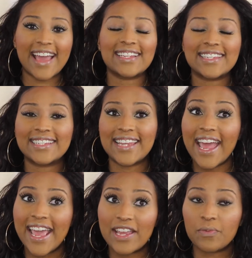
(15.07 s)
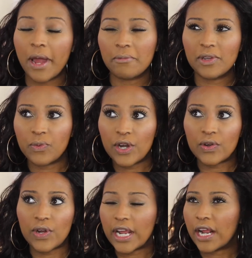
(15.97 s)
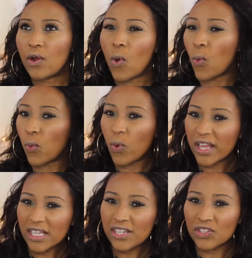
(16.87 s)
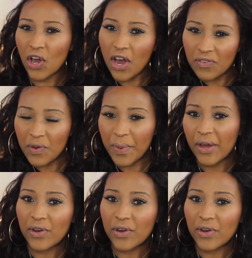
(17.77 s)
And today you're probably wondering what looks off about